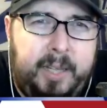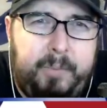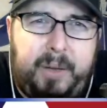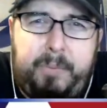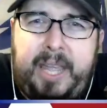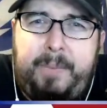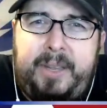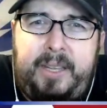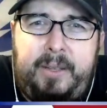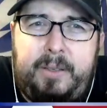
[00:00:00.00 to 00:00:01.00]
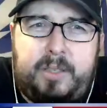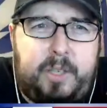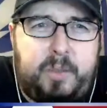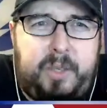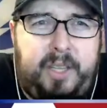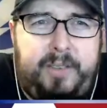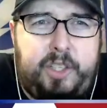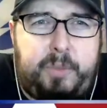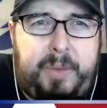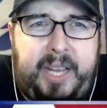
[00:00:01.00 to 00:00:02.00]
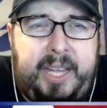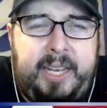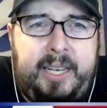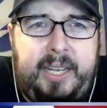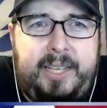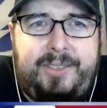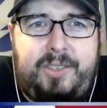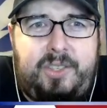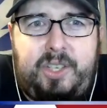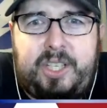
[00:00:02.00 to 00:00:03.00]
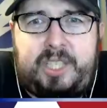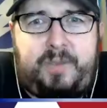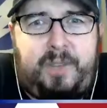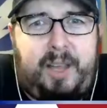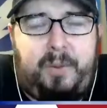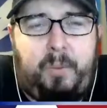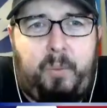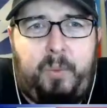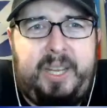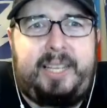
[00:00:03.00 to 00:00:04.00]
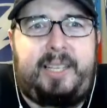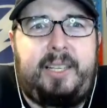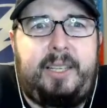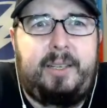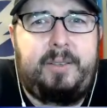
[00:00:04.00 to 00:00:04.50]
But maybe it's because we live in Japan. It just felt weak.